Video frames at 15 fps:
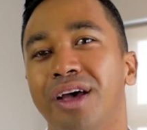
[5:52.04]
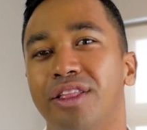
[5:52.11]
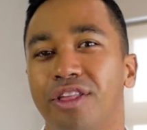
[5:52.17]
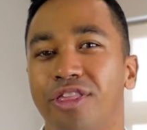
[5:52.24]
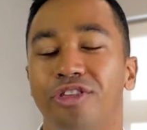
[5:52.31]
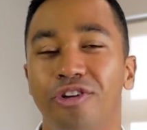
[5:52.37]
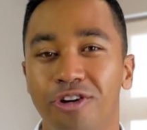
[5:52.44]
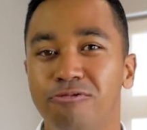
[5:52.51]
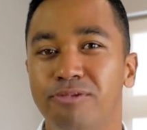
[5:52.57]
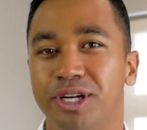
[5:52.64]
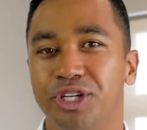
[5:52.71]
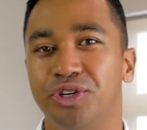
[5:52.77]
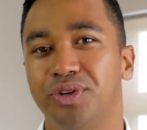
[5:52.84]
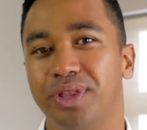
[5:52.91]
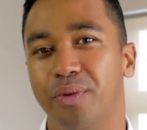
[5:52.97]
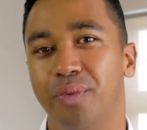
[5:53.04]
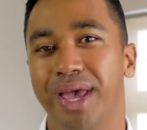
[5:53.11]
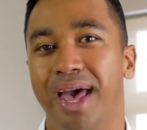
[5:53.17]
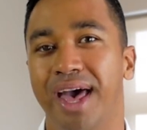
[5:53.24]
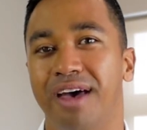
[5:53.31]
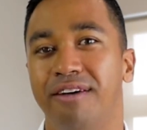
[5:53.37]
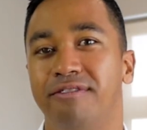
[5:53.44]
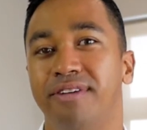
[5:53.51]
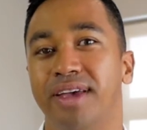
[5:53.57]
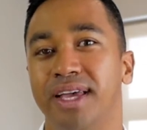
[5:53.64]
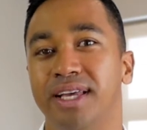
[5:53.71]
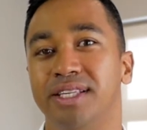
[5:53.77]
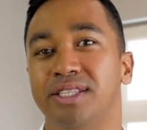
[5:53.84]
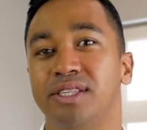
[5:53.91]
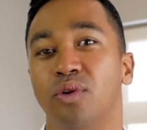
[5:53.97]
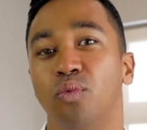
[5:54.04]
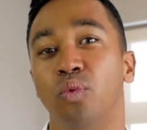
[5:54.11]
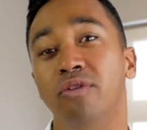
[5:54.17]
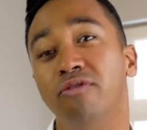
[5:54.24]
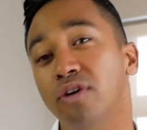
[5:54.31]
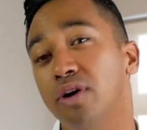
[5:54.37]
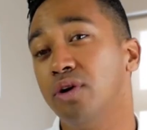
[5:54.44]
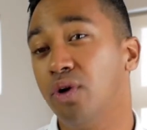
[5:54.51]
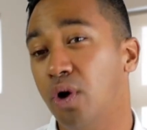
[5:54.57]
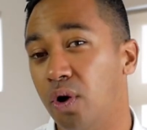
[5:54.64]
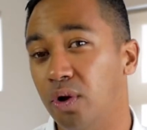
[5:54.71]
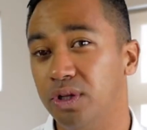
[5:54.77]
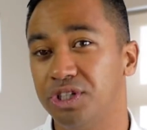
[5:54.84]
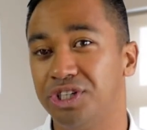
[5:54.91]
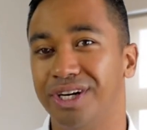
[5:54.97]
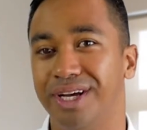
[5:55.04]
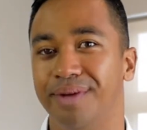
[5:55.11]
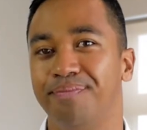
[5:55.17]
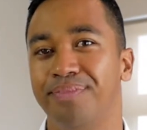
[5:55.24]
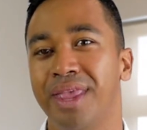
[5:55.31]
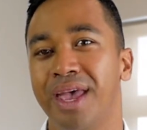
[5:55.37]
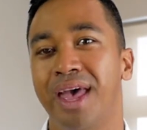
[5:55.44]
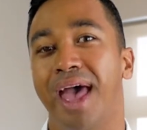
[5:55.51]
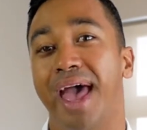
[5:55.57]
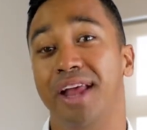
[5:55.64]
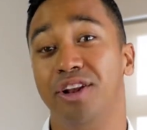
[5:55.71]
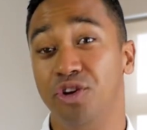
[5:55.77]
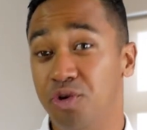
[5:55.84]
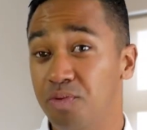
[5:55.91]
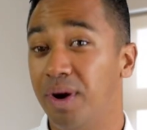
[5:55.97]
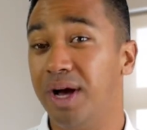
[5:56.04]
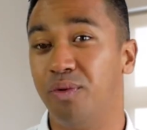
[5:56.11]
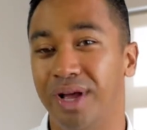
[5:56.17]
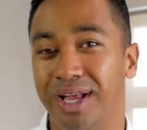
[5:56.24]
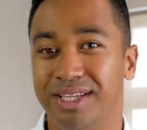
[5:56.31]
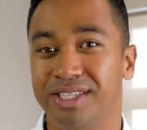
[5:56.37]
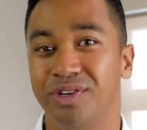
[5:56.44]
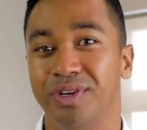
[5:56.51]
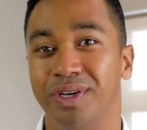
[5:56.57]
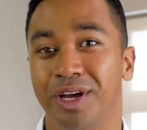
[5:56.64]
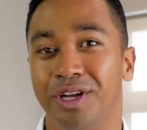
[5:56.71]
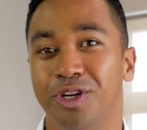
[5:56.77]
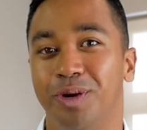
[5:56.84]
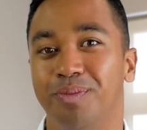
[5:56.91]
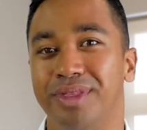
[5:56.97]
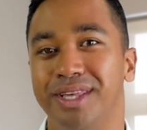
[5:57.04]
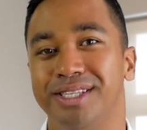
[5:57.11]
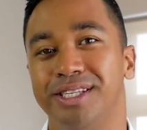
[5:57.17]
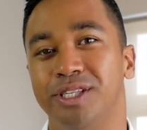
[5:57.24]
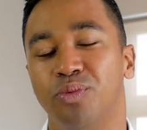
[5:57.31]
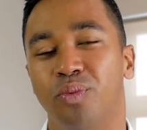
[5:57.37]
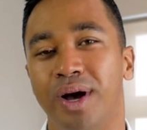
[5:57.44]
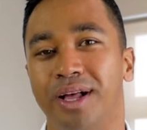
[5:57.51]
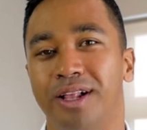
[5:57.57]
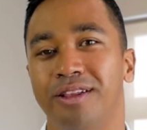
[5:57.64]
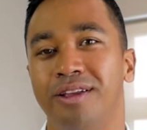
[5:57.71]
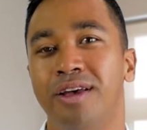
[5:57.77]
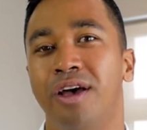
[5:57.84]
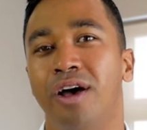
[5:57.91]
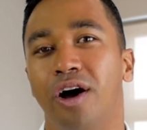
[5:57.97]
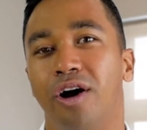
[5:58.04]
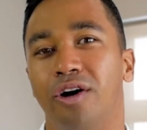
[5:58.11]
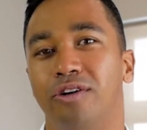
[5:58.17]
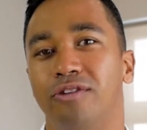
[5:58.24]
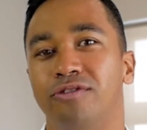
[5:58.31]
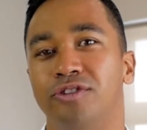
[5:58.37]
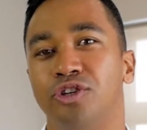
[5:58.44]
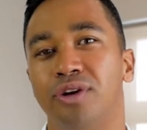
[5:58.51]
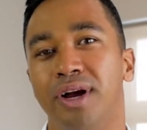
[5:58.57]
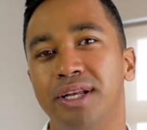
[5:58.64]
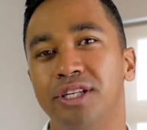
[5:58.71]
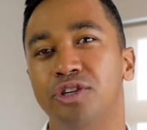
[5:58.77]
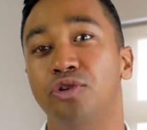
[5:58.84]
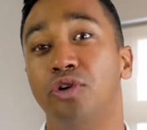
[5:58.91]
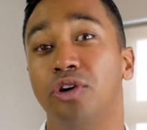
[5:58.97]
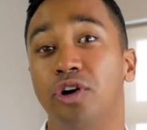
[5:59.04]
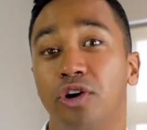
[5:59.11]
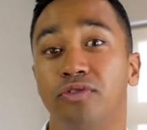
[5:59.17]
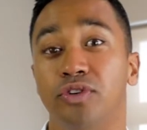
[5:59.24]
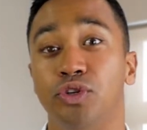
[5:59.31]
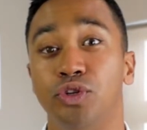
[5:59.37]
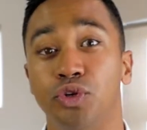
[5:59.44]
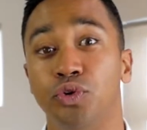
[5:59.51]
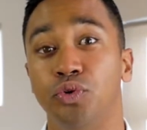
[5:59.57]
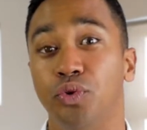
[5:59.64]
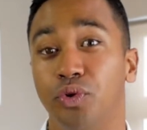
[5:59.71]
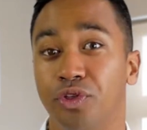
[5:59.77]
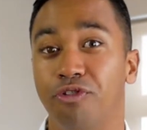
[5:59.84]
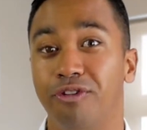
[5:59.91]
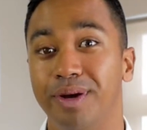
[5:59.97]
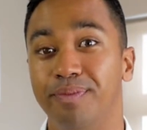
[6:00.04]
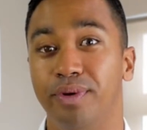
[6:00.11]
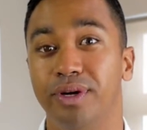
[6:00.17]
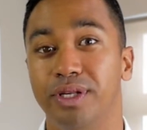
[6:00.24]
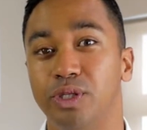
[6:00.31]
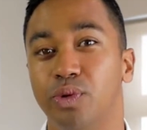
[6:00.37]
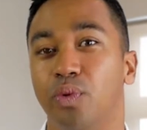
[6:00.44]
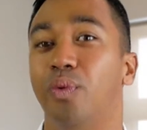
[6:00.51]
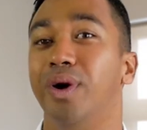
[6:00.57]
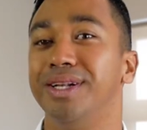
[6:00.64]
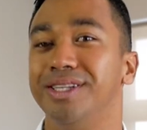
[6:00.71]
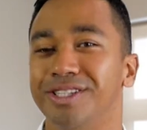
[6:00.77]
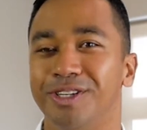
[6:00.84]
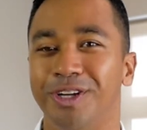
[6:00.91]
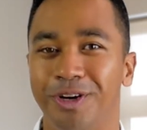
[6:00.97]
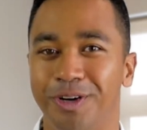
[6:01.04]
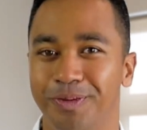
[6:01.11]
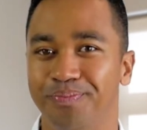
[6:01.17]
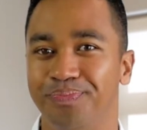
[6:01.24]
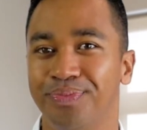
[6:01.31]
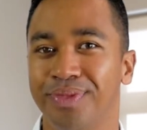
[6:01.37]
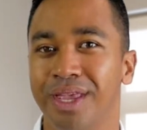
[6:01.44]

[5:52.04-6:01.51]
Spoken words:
The third ritual that we have is we've got a culture, and you might like to adopt this as well, of trying to knock over 2 or 3 birds with one stone.